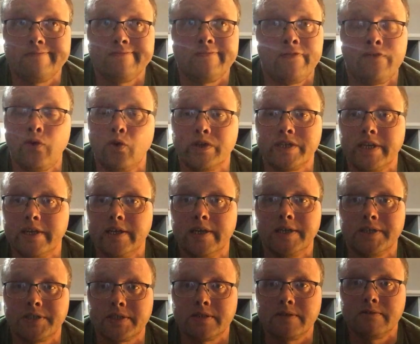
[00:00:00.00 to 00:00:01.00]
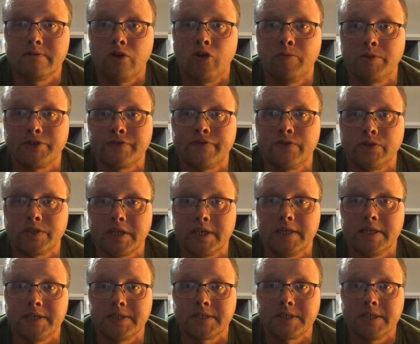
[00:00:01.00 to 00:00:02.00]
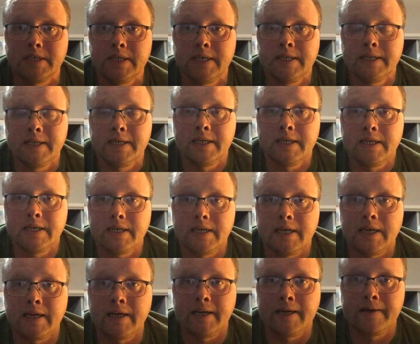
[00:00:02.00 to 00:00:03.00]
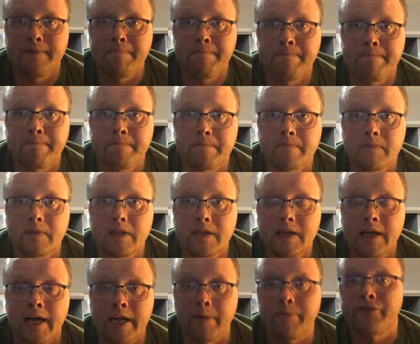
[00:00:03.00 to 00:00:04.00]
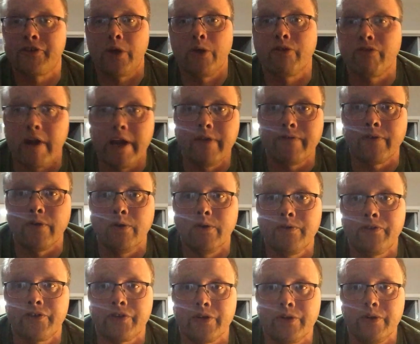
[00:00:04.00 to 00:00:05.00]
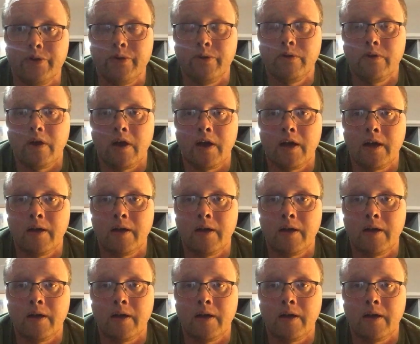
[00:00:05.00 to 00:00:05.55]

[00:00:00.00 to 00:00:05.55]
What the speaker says: 40 years, almost 40 years. And I'm so grateful to